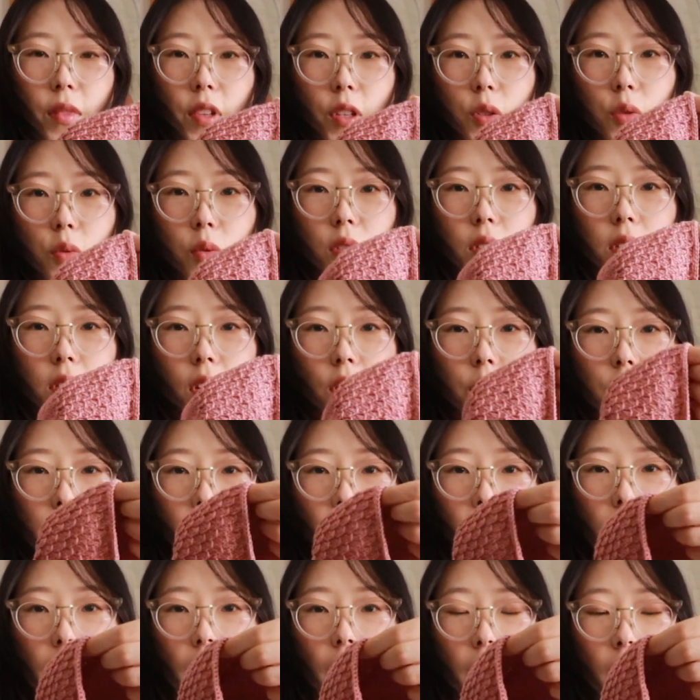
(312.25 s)
This was done
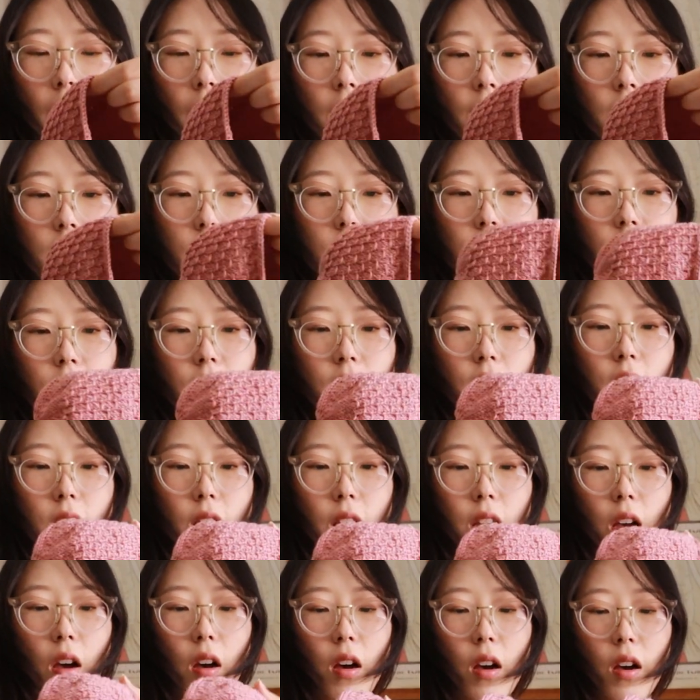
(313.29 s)
by hand.
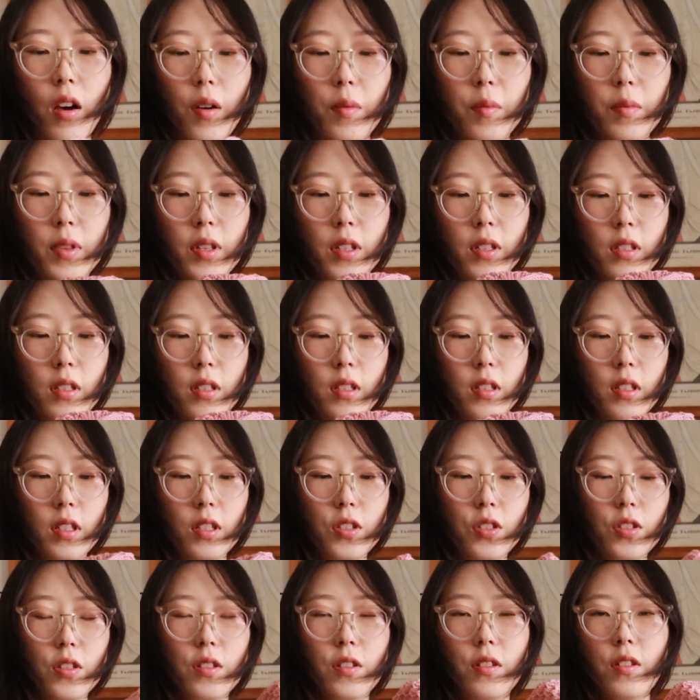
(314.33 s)
This
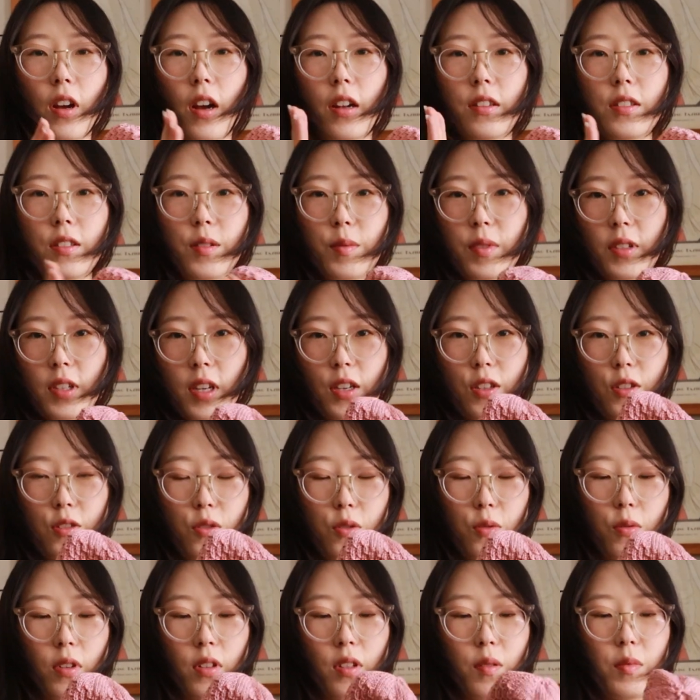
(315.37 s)
stitch is not something I could
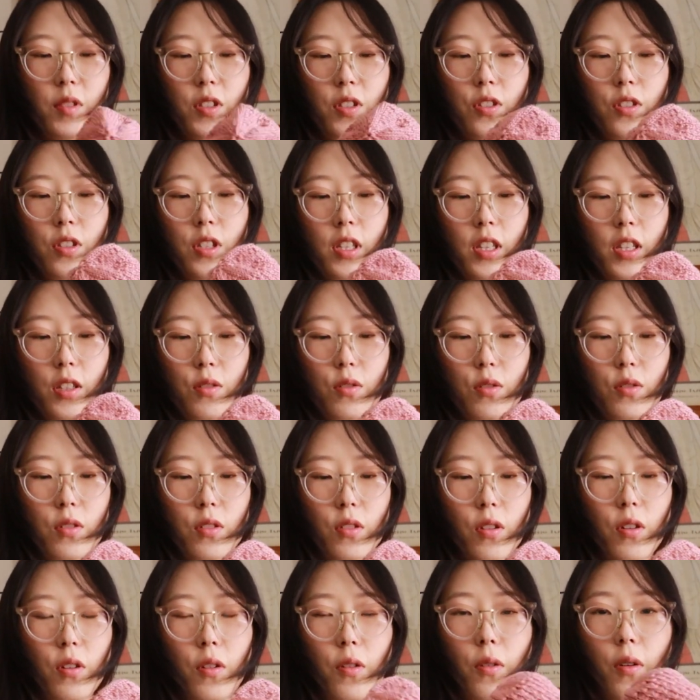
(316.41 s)
do on the machine,
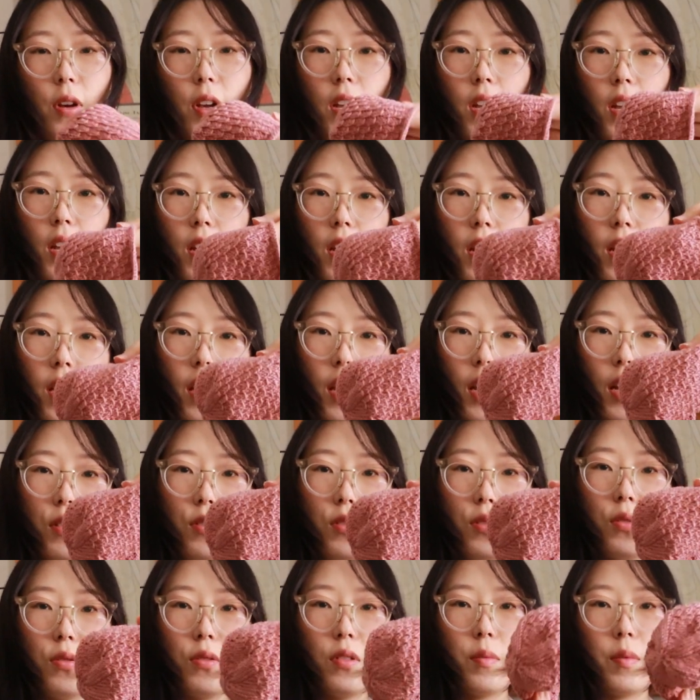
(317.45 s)
so I had
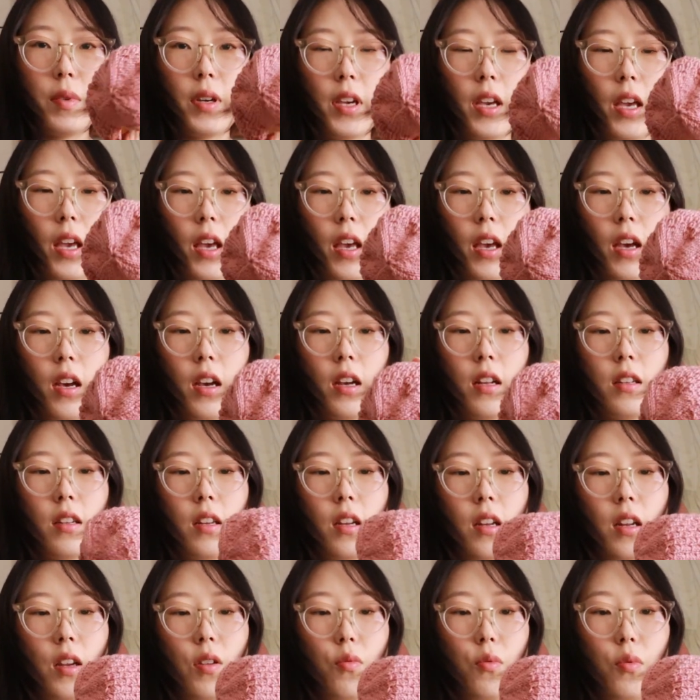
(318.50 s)
to do it by hand,
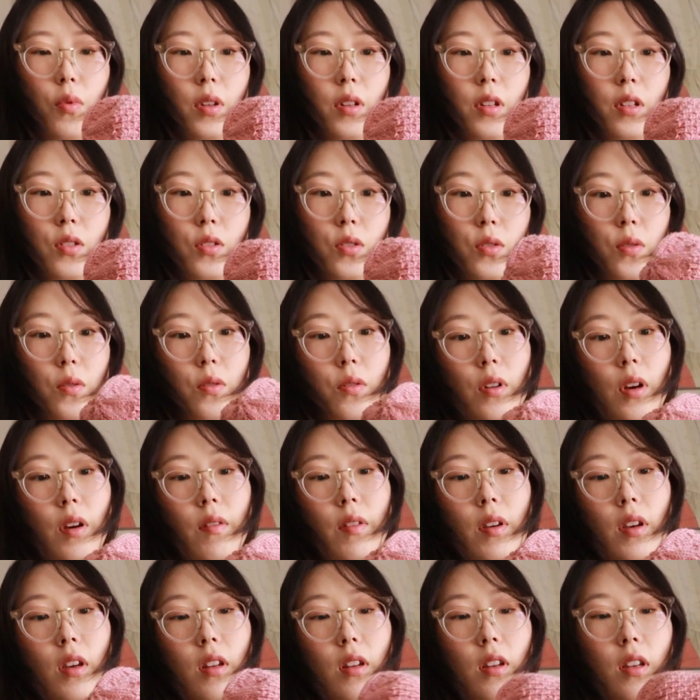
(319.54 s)
and I really do
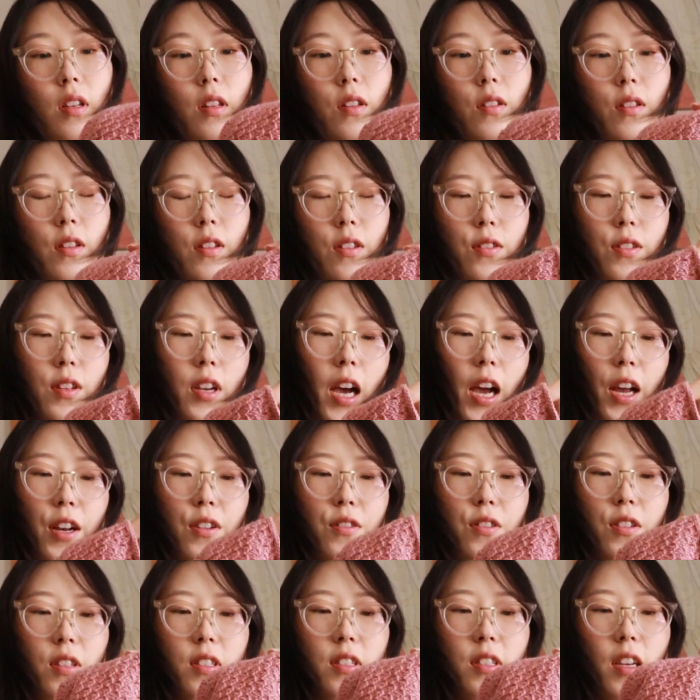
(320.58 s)
love it. It kind
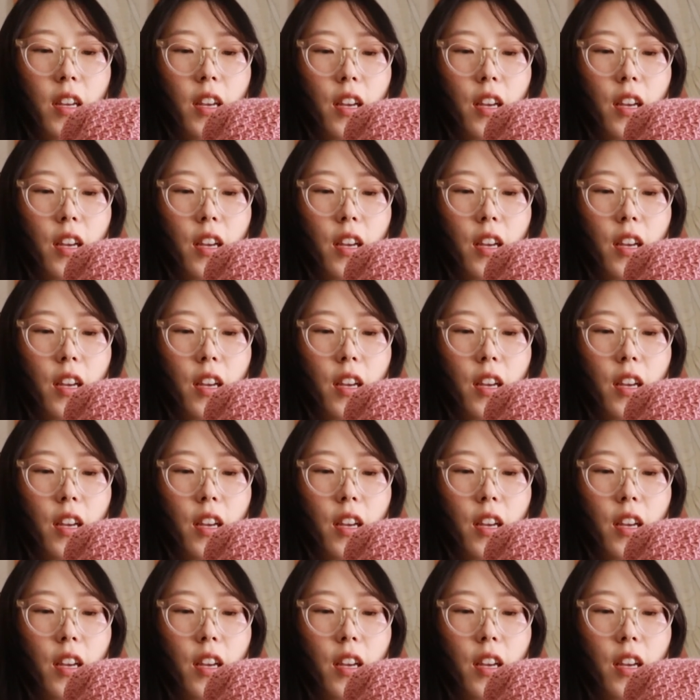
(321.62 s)
of looks